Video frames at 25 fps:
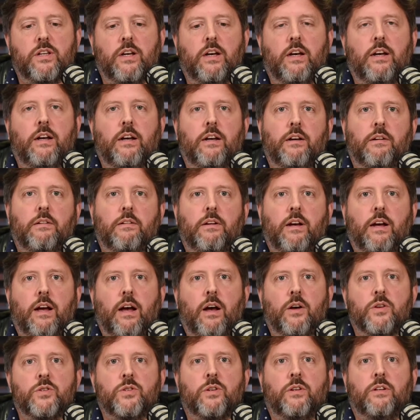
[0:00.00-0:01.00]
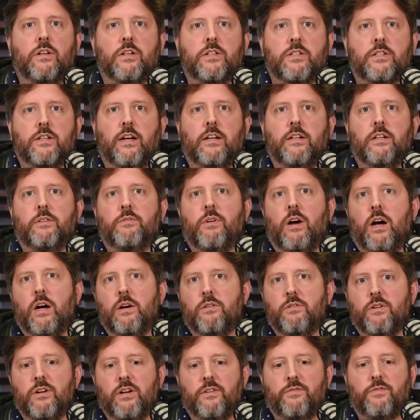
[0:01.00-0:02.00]
a house on a stand of
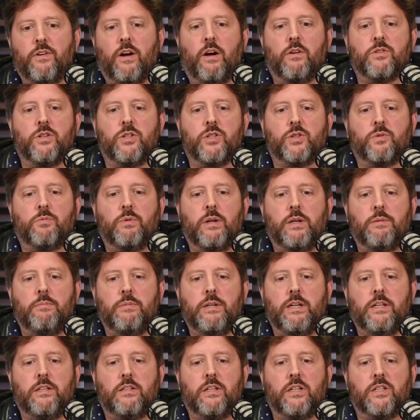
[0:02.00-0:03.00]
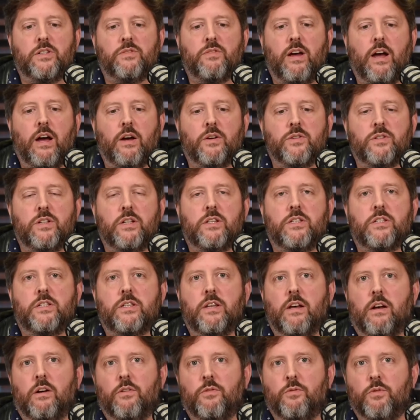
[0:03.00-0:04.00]
over 1,000 square meters. The house
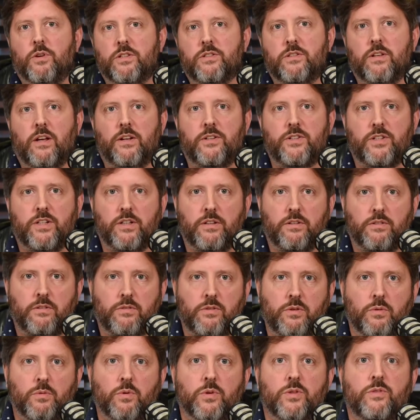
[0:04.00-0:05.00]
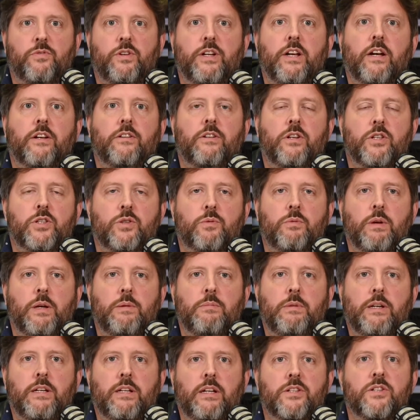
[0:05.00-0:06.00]
itself was touching towards 300 square
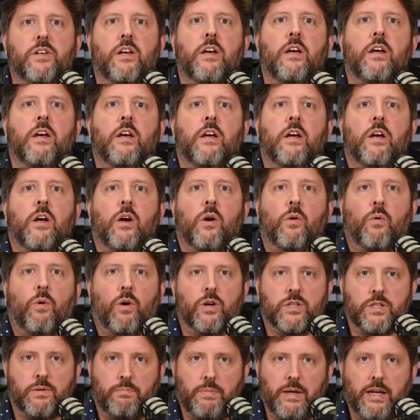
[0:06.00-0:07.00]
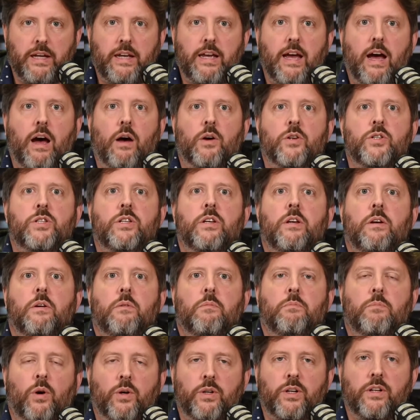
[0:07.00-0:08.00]
meters. Was a big house,
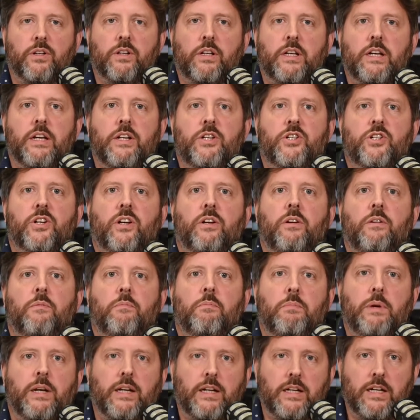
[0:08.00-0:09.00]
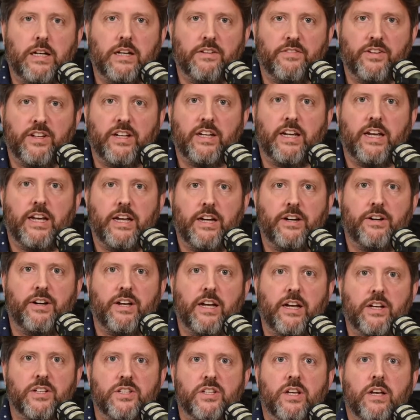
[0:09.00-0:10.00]
modern kitchen, big living
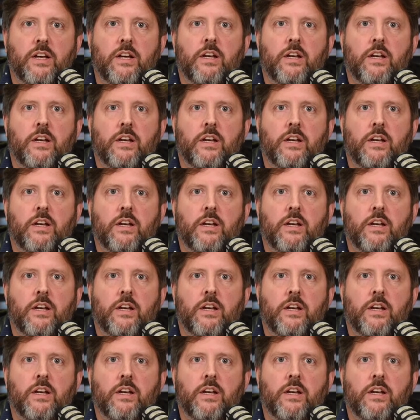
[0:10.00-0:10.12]
areas,